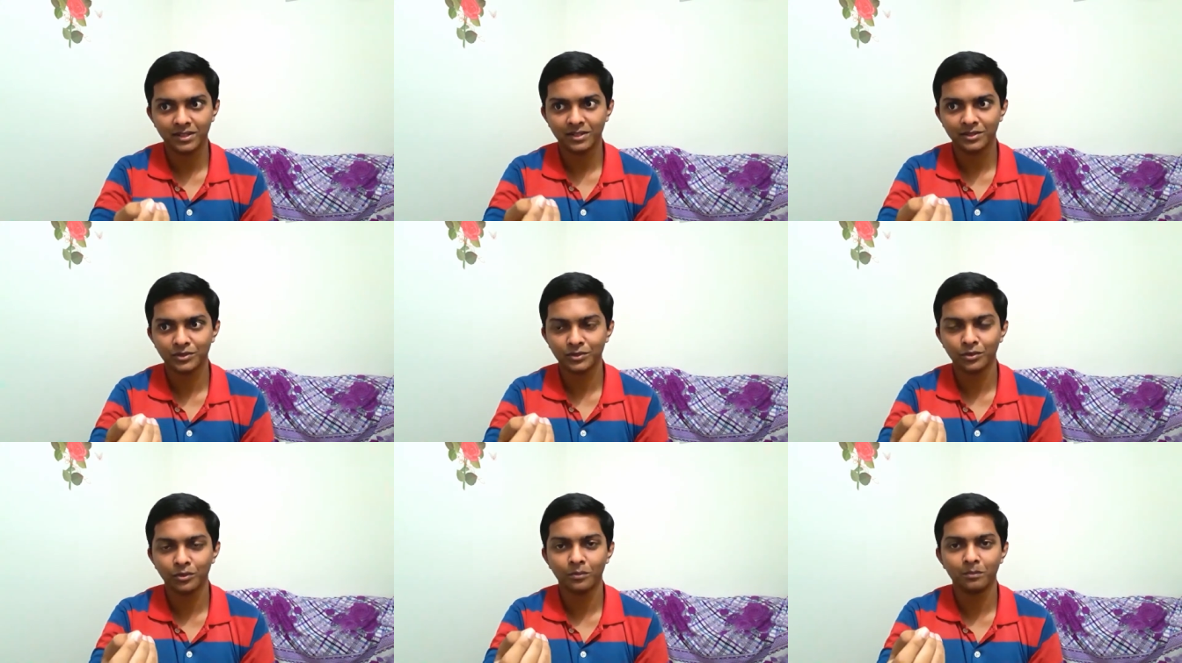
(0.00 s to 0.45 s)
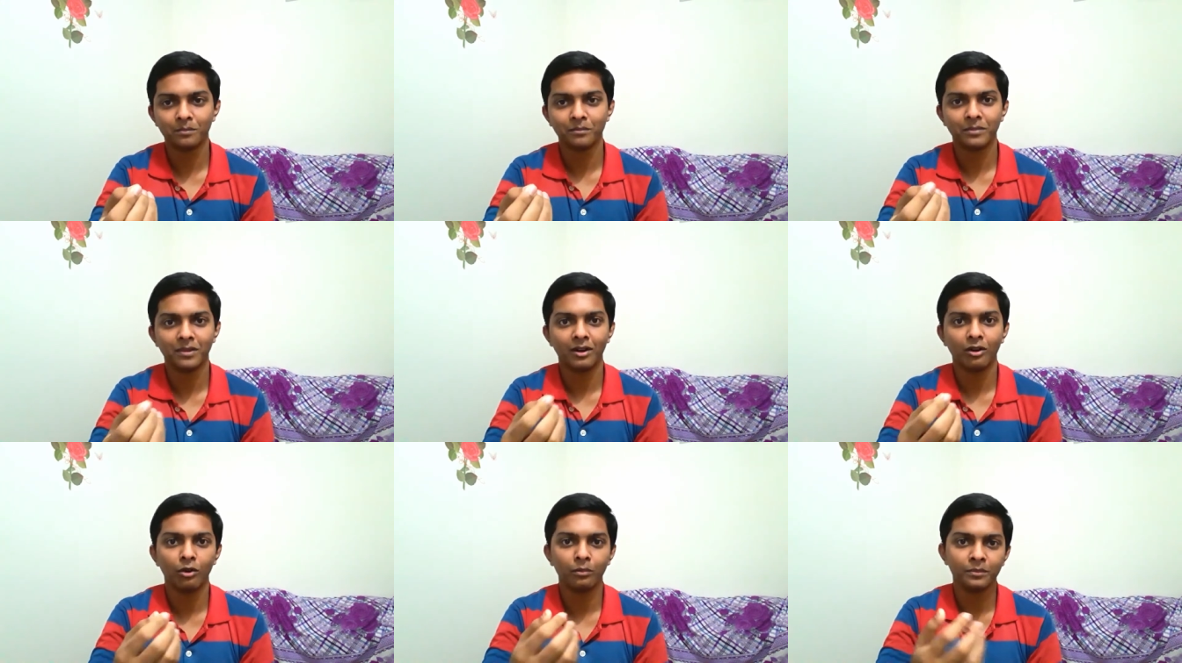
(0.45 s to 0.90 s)
So
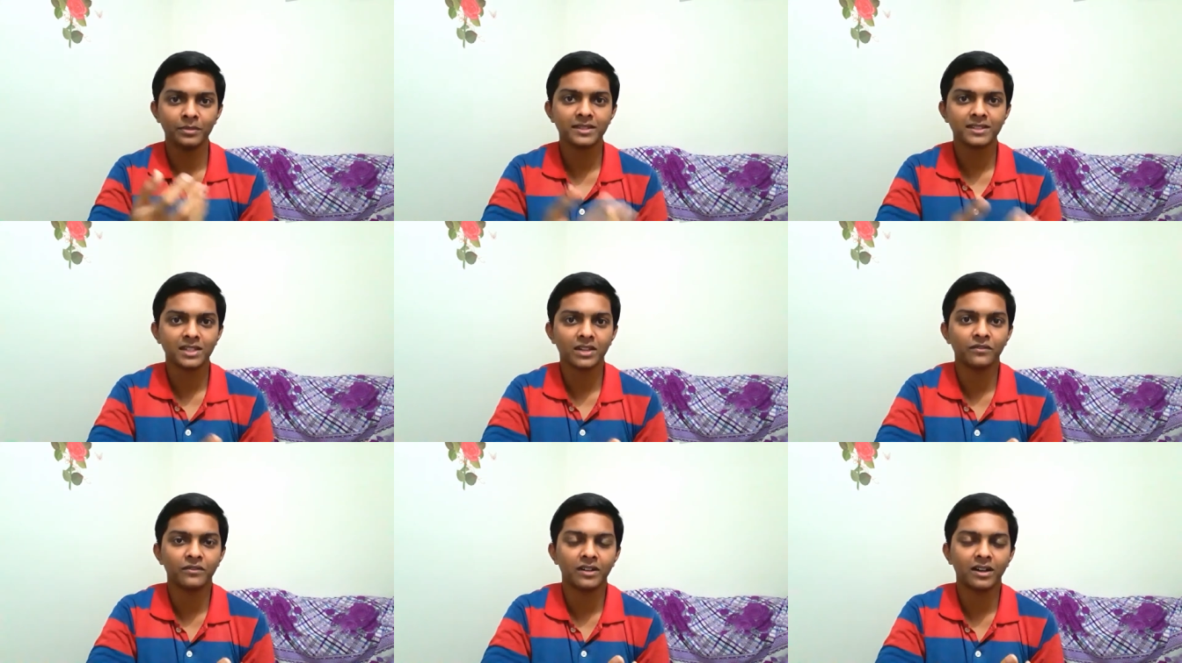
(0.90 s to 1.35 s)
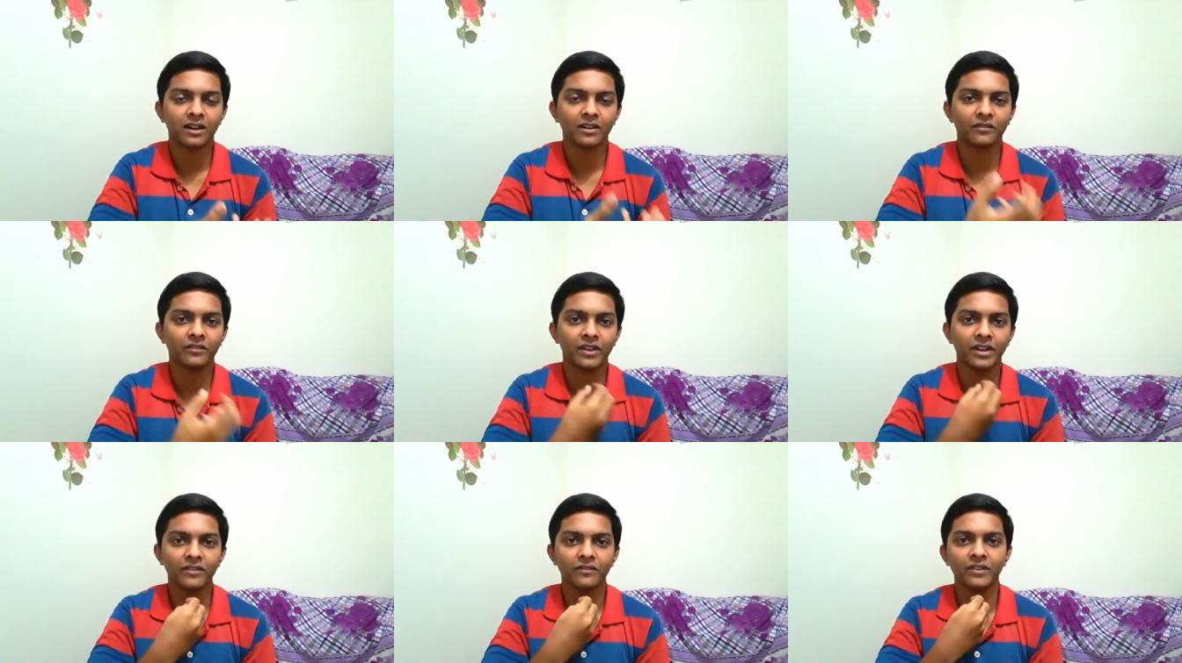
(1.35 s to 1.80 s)
obviously we are
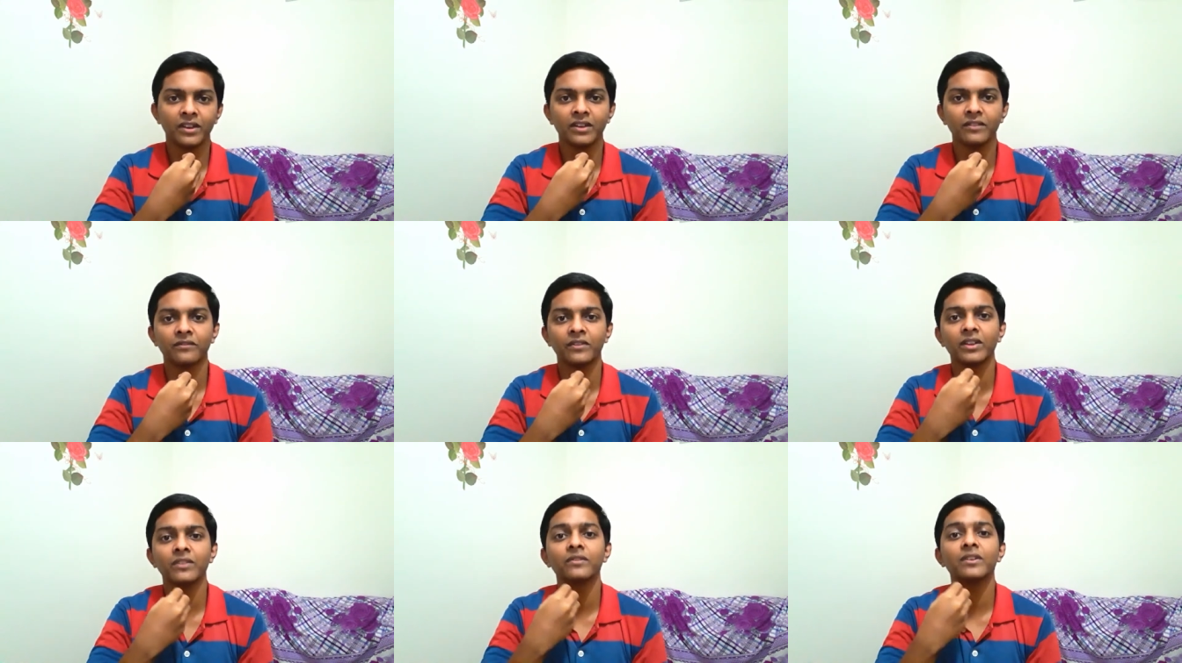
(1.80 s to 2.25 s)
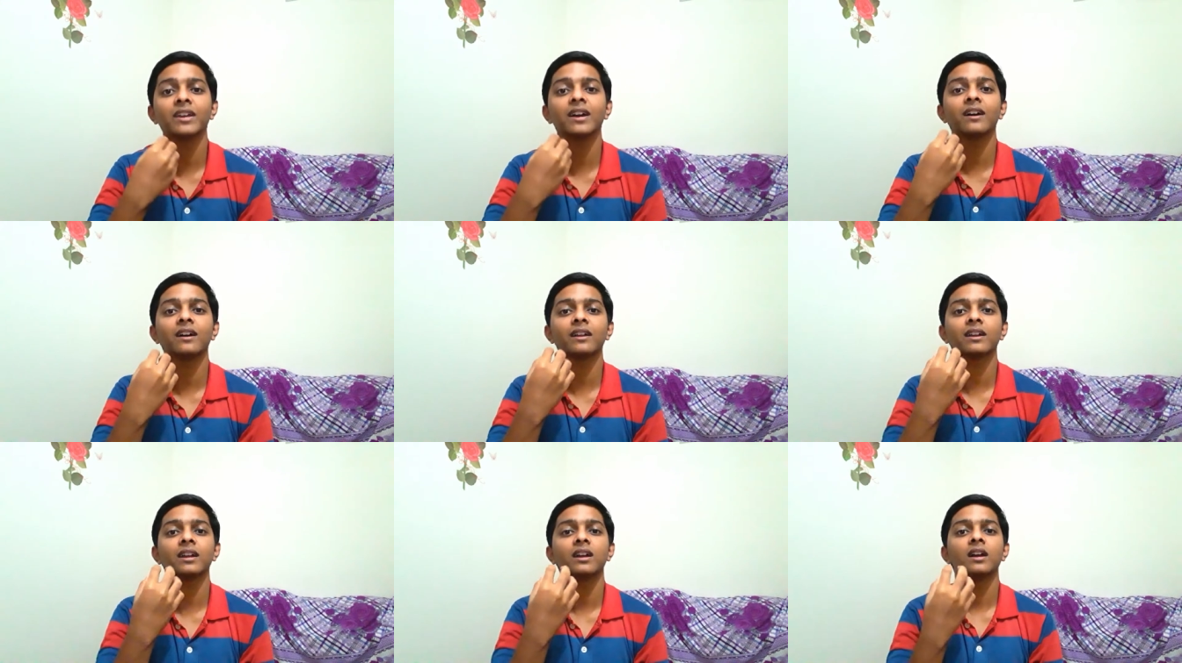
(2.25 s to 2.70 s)
when when, when we
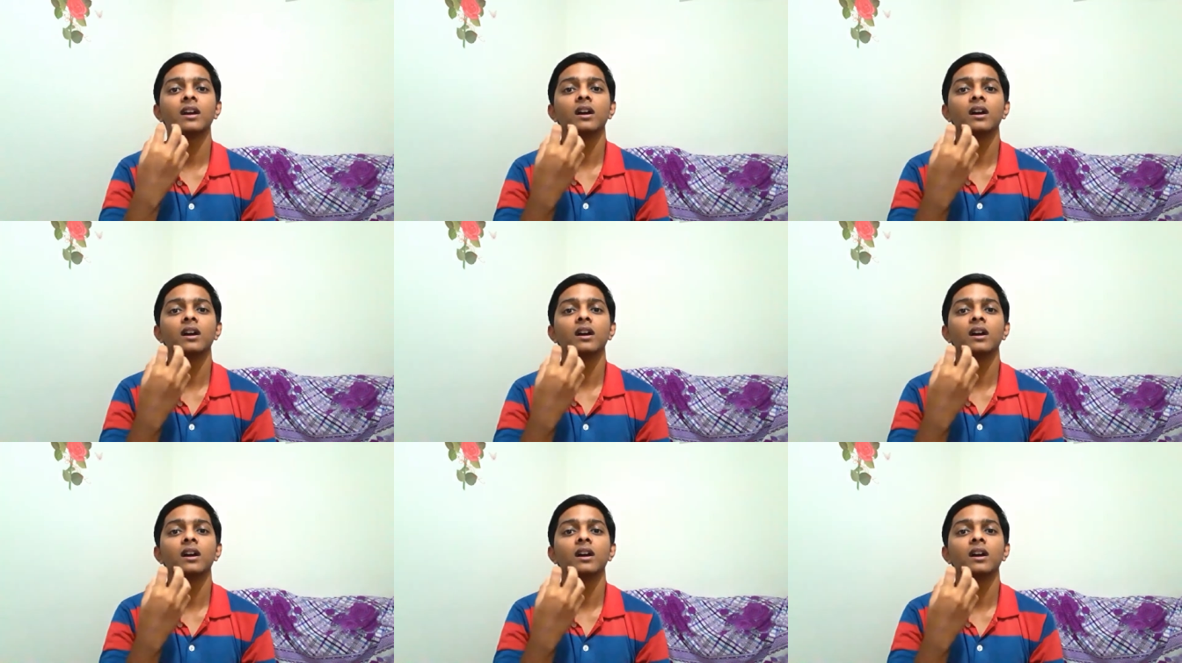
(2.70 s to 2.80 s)
are